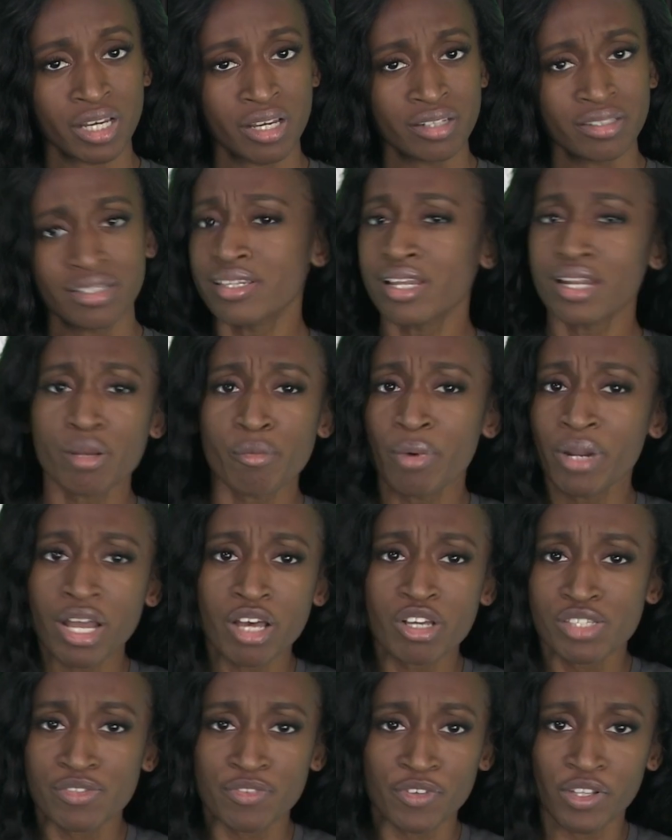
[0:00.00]
Does anyone
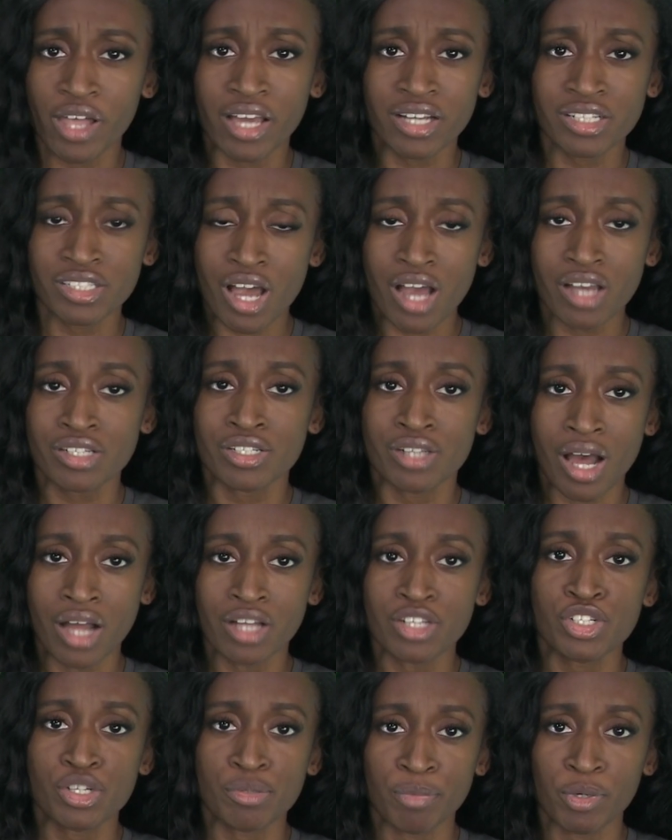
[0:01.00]
else feel like Josh
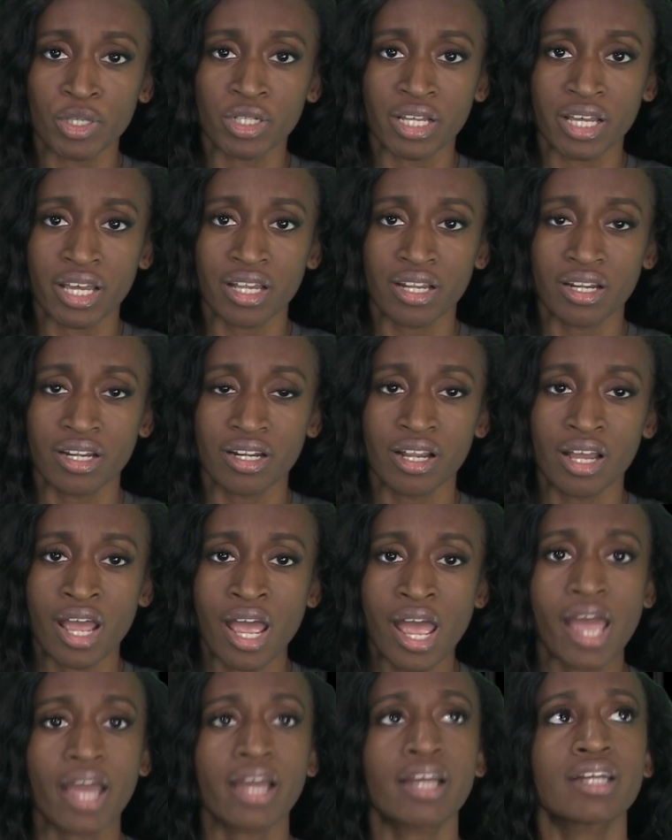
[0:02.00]
dodged a bullet?
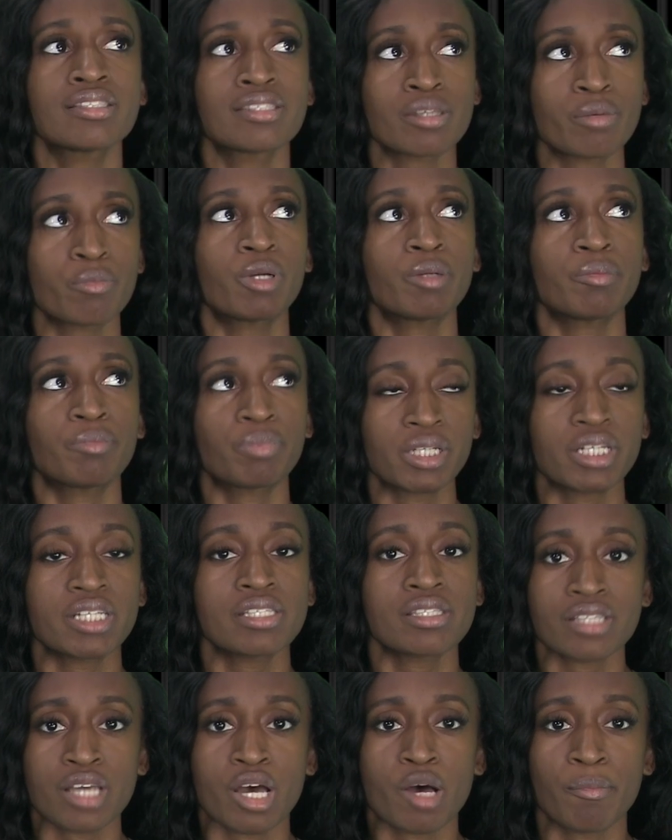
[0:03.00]
And could someone please
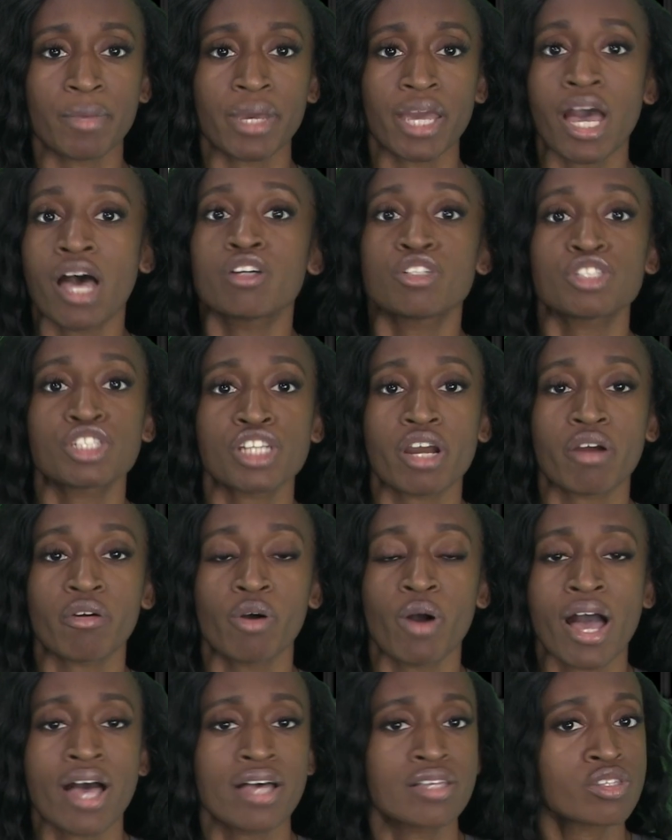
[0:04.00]
tell me how
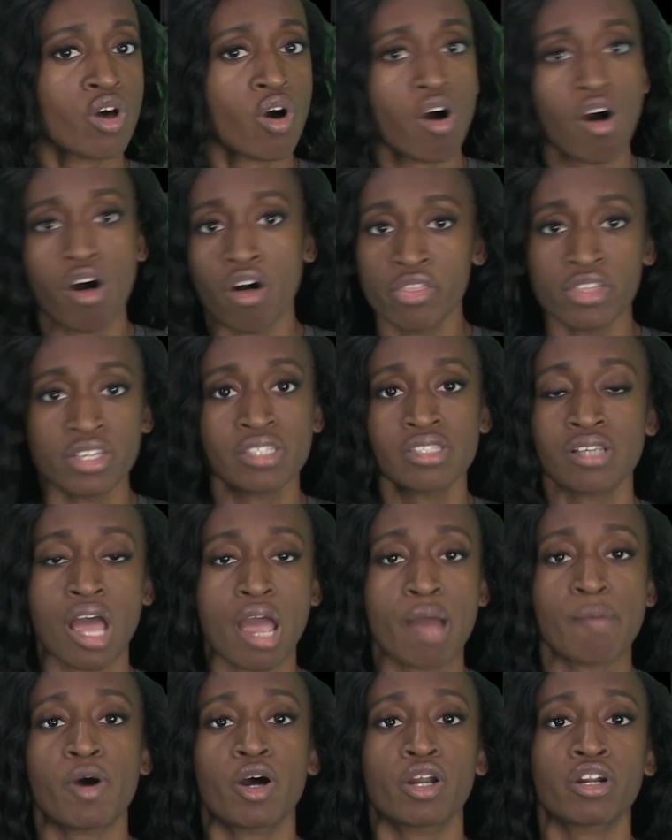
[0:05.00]
Cheryl has all this
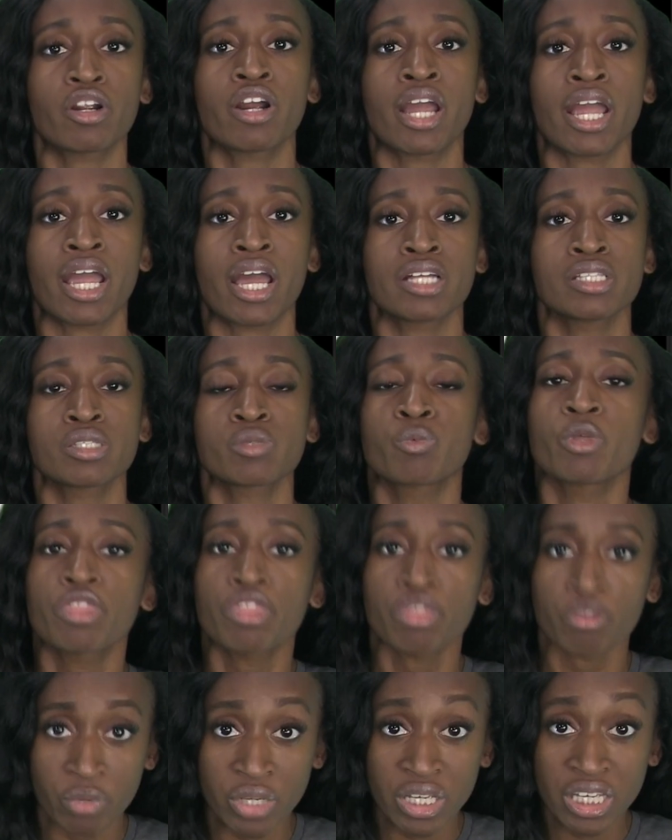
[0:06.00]
time on her hands with
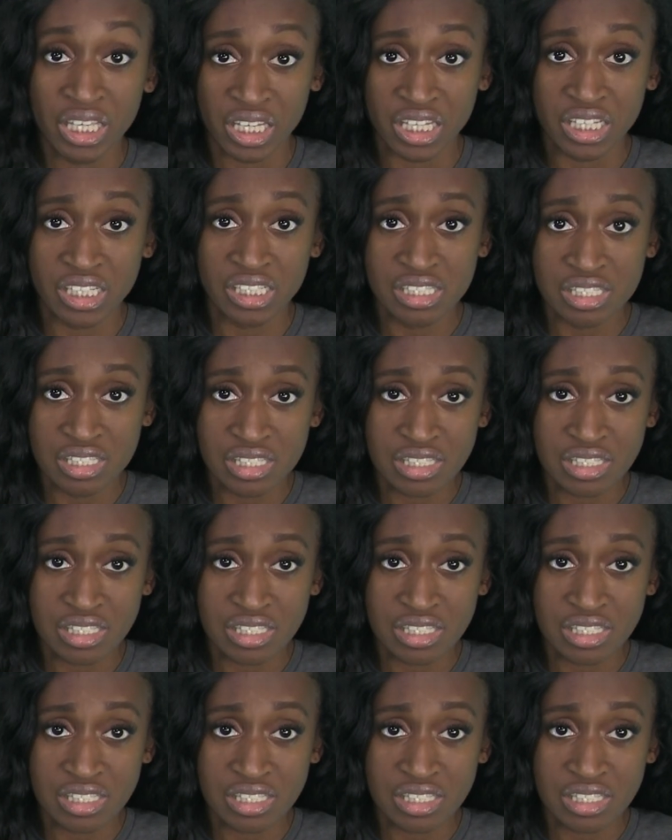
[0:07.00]
three kids?